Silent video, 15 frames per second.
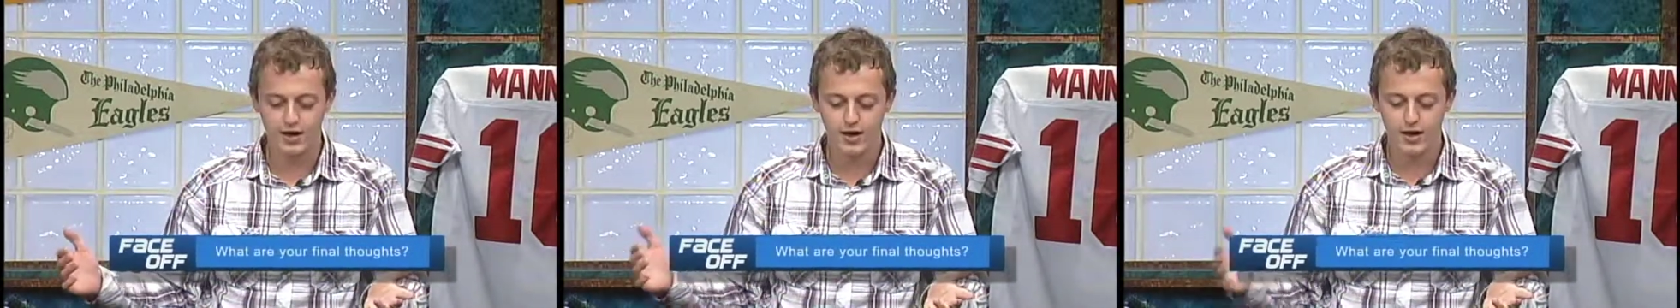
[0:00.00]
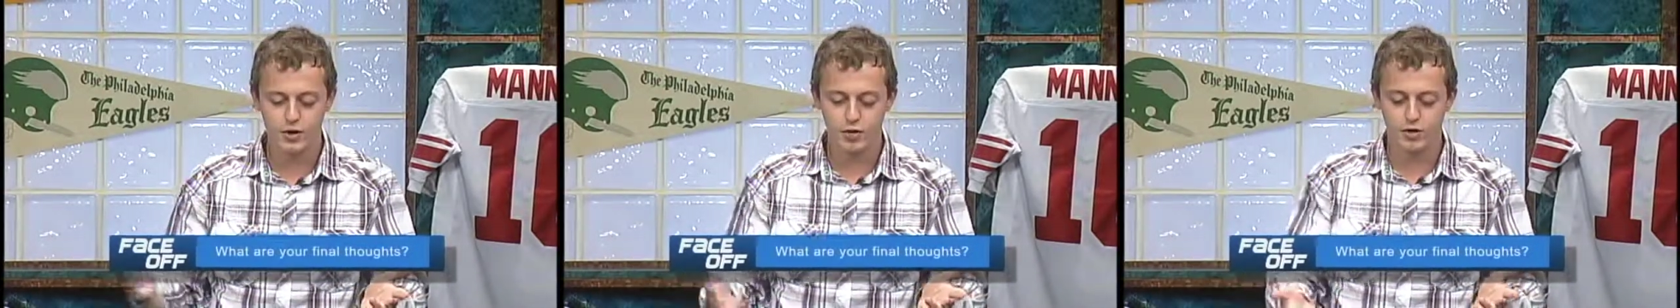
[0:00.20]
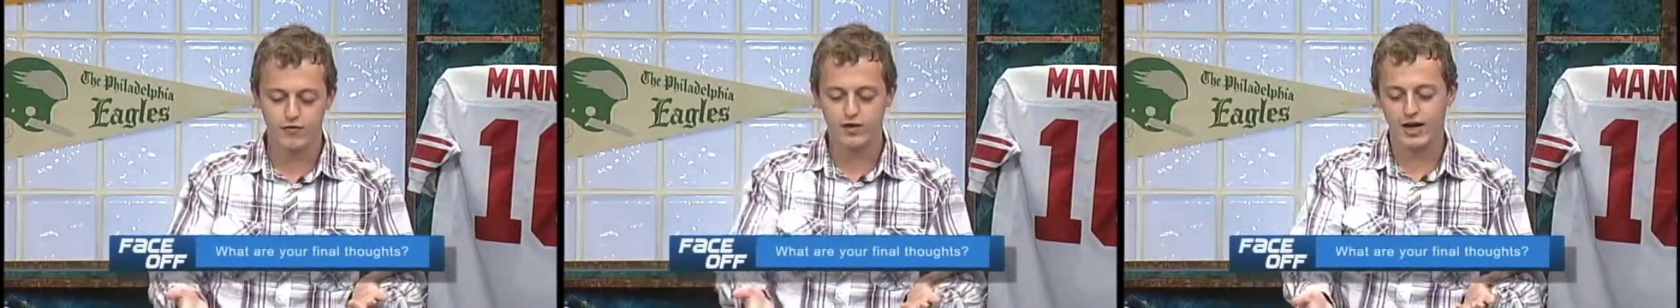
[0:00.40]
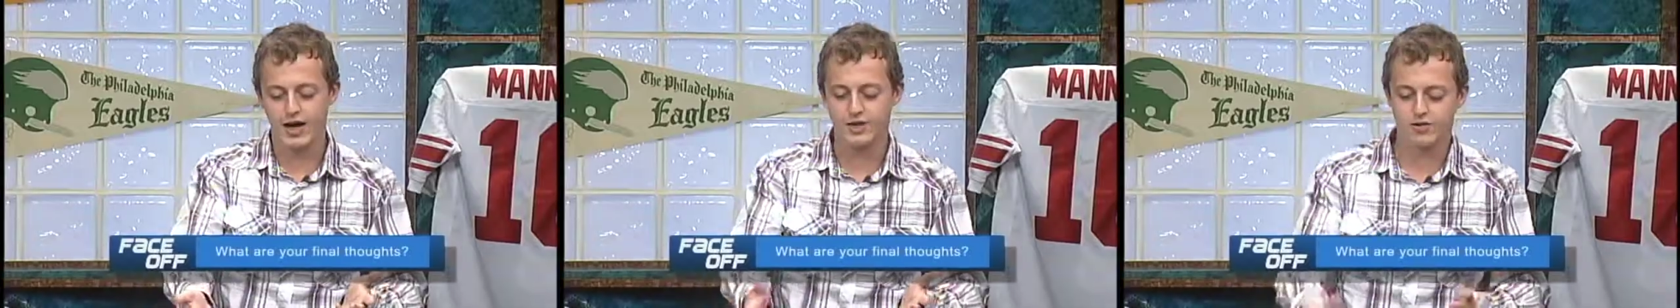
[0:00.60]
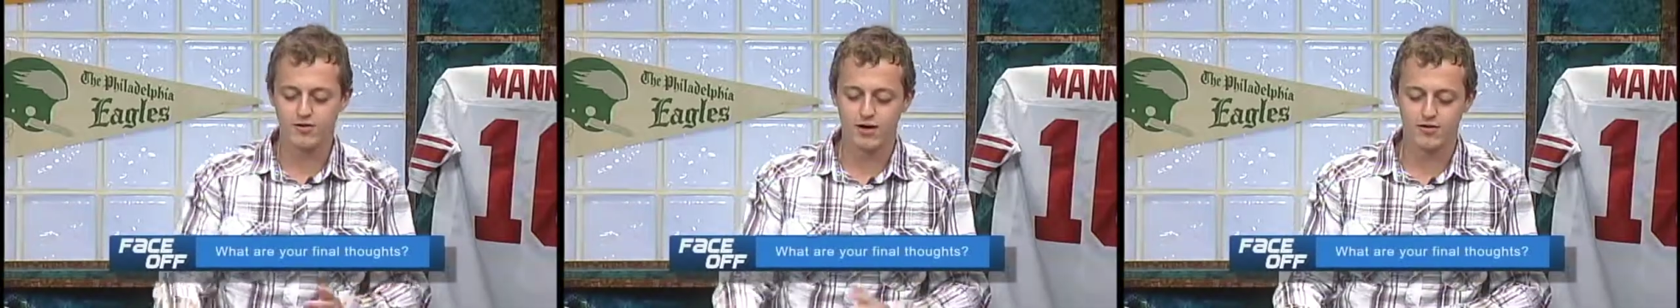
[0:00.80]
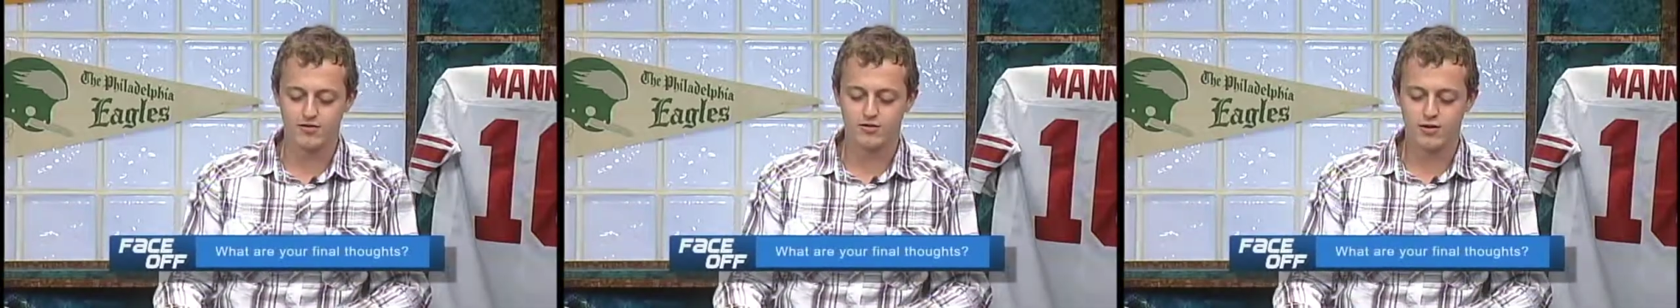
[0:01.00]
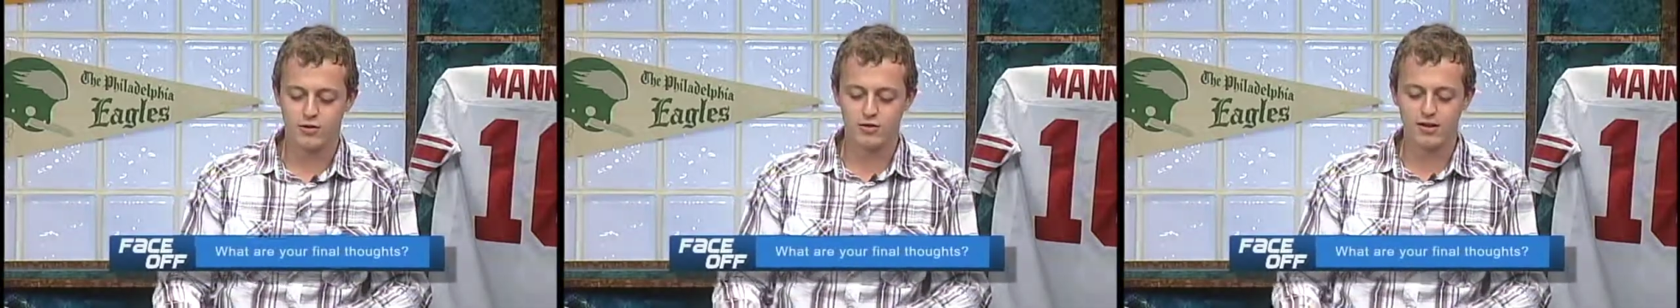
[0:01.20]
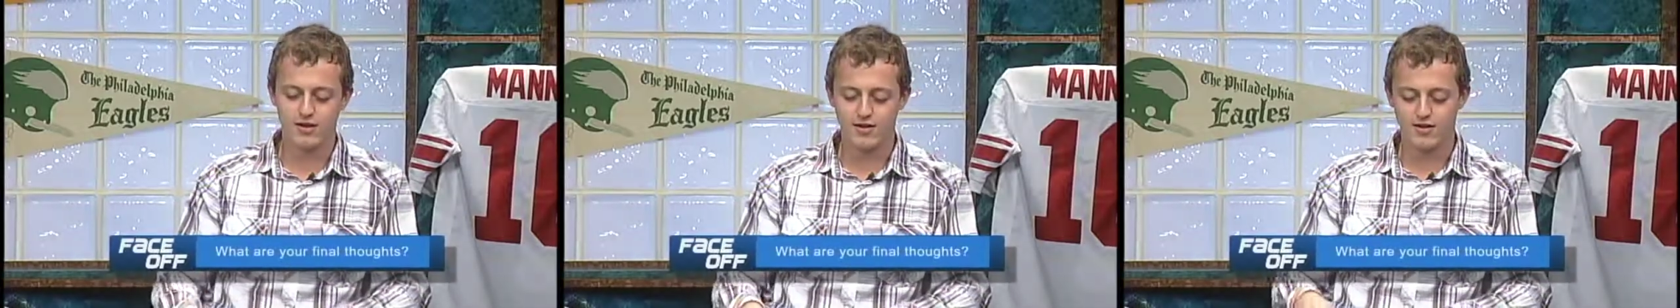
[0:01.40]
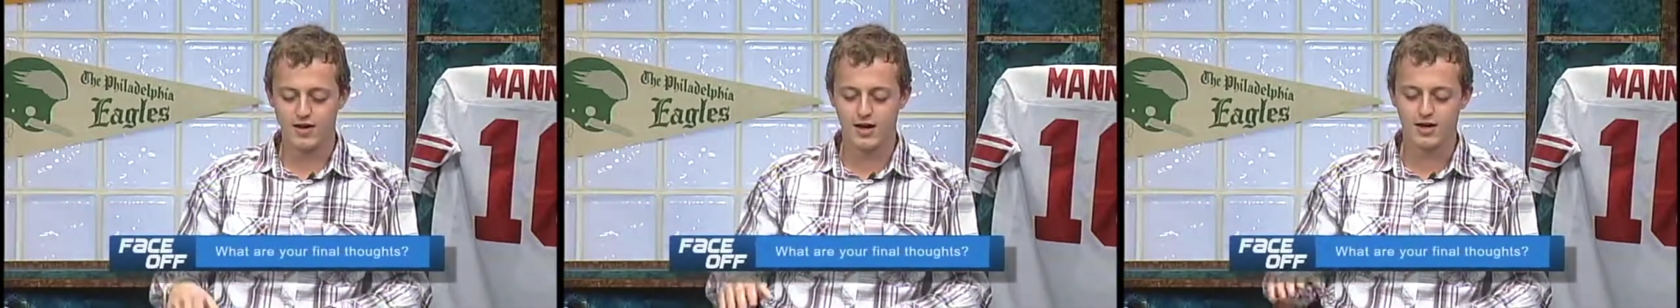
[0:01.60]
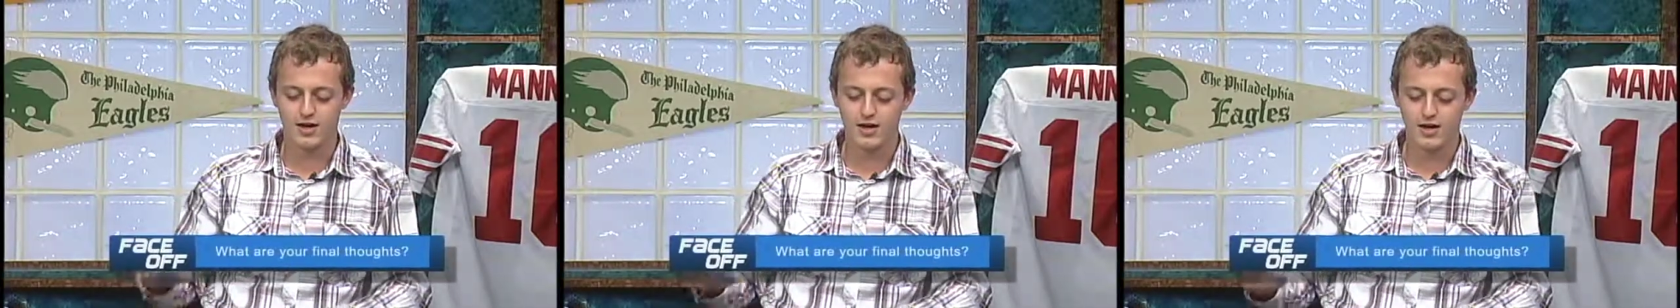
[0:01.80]
And who could forget in 2002 when
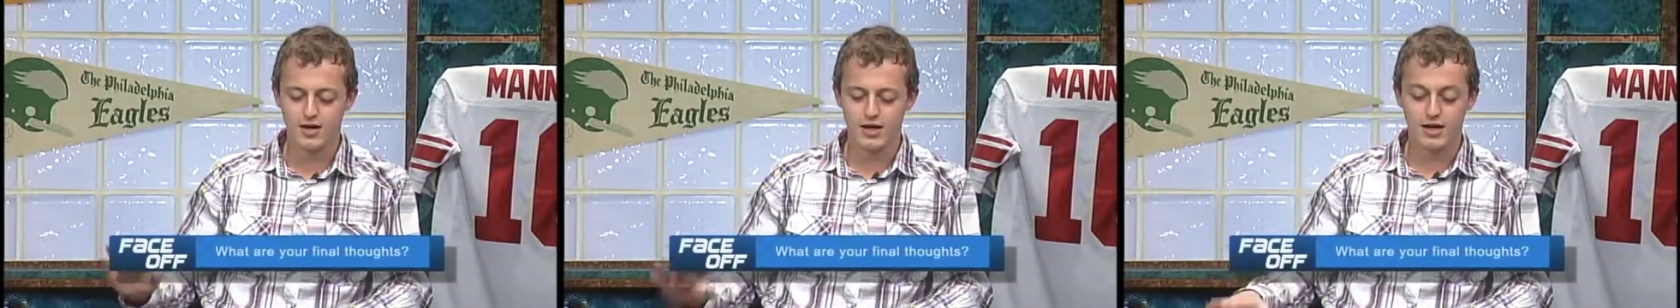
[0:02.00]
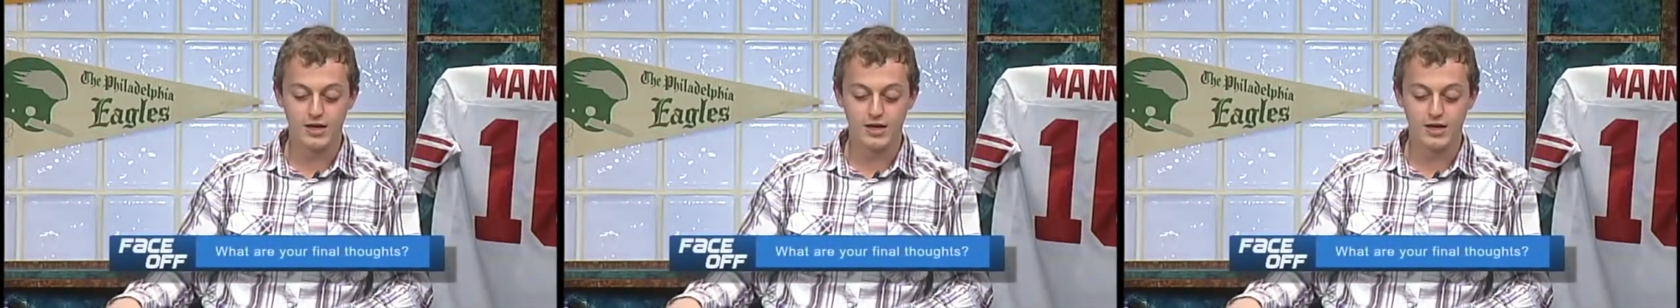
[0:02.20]
he